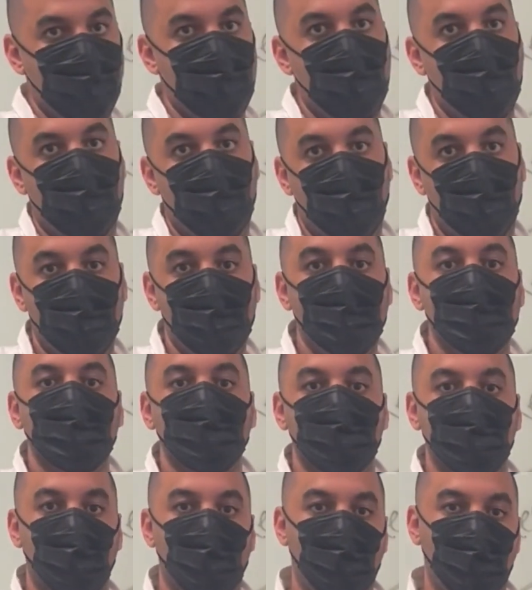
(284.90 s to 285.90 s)
matter.
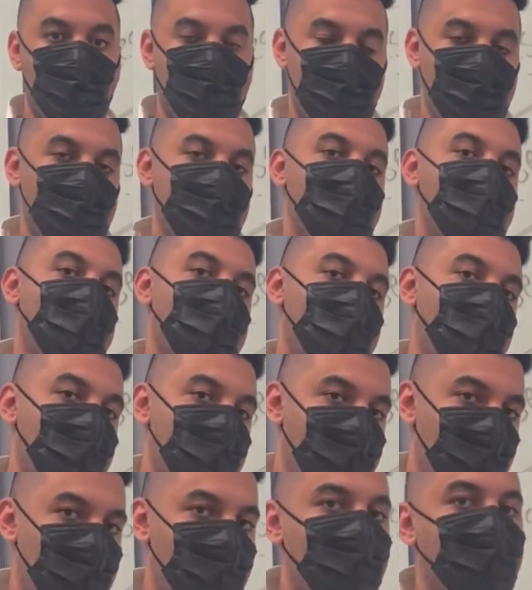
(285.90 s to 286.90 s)
So
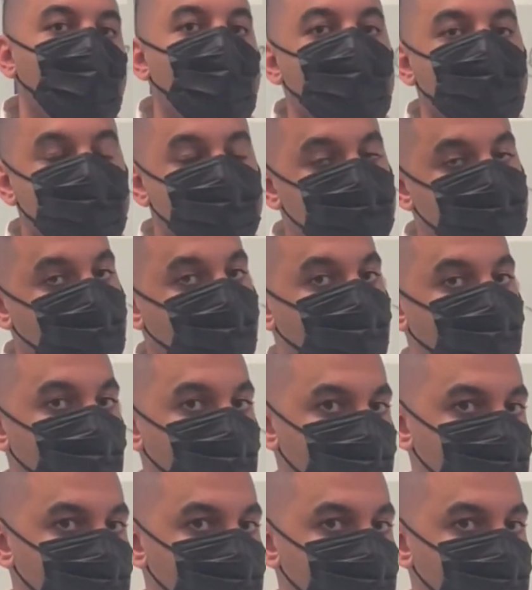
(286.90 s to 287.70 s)
the latest stuff we're